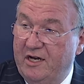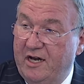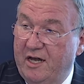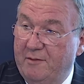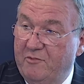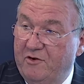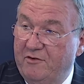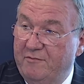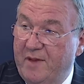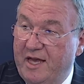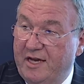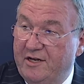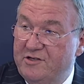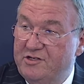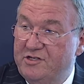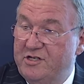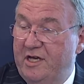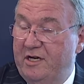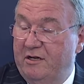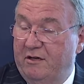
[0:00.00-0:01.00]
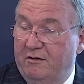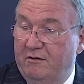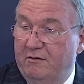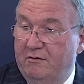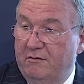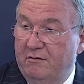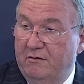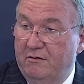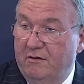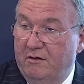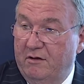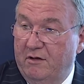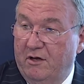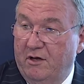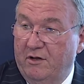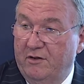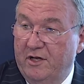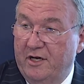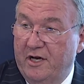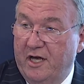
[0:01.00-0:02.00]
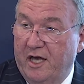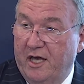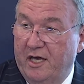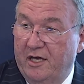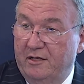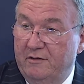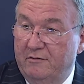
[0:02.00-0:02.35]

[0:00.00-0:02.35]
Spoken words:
number of matters settle on the day.